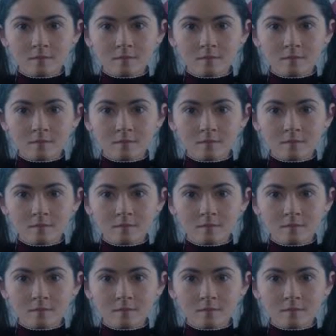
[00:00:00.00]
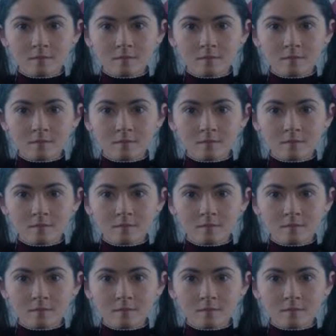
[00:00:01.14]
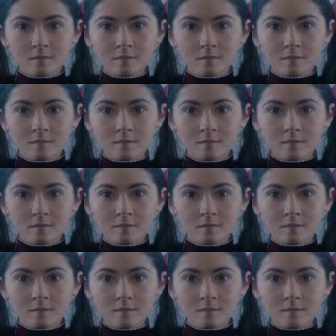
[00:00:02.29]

[no speech]